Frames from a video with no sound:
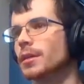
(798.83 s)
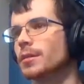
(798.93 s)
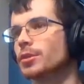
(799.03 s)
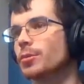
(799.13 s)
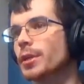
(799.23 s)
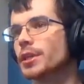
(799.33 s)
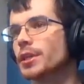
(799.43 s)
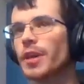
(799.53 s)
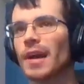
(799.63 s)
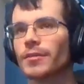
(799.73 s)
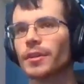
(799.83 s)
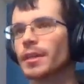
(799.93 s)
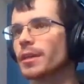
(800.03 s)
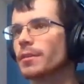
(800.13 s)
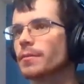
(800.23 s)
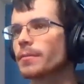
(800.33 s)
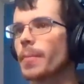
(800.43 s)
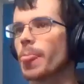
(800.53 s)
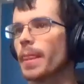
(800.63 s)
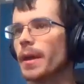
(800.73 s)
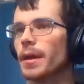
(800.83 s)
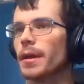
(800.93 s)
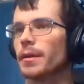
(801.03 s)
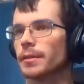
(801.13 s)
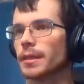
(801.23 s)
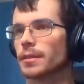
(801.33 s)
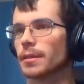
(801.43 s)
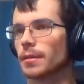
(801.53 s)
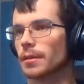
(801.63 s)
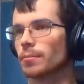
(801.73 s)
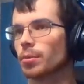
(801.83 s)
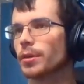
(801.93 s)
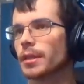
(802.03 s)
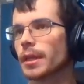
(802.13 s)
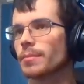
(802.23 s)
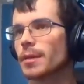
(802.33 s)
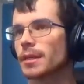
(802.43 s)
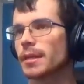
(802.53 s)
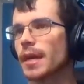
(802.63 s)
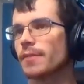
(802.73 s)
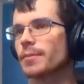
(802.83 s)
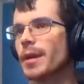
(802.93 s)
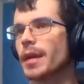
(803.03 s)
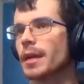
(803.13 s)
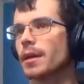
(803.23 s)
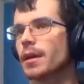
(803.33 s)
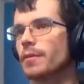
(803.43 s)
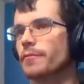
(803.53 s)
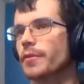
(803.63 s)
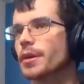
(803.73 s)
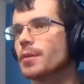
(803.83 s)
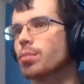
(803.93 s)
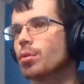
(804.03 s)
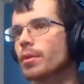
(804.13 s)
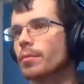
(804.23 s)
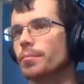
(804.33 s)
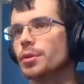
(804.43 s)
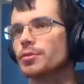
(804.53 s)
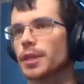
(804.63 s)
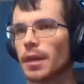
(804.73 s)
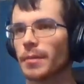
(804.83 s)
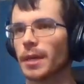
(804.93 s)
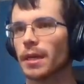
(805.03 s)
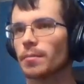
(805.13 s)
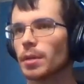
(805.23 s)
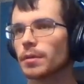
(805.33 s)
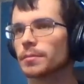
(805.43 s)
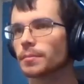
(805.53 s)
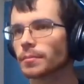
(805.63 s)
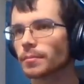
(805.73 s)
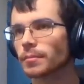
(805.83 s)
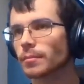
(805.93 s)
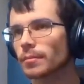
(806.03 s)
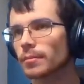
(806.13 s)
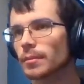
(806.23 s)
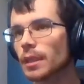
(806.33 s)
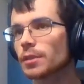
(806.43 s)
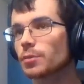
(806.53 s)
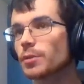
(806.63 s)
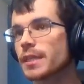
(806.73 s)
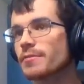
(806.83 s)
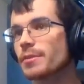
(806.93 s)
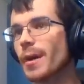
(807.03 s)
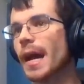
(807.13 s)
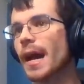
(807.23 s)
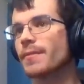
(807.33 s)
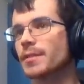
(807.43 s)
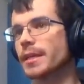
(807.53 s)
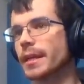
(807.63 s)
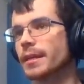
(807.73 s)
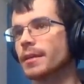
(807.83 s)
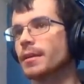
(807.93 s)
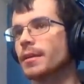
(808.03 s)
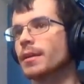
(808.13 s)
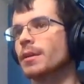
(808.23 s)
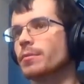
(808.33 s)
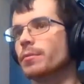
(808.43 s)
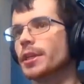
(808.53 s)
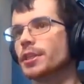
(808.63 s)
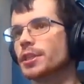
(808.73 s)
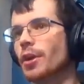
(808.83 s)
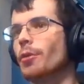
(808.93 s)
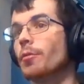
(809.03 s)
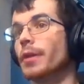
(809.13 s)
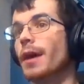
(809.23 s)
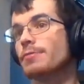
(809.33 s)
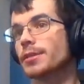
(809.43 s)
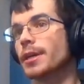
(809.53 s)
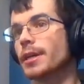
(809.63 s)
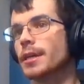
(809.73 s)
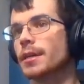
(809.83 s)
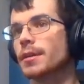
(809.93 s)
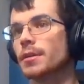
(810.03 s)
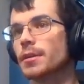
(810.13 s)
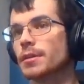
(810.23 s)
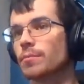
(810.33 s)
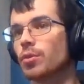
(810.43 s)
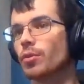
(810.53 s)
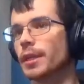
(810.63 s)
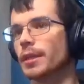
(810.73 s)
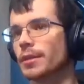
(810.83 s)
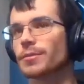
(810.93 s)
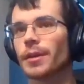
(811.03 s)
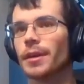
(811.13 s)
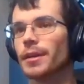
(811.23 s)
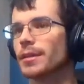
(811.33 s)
So we need to draft a little, and that's an important thing because I have to make a very important boost coming up. This one saves about half a second, which, oh, that was lucky, is important in this run.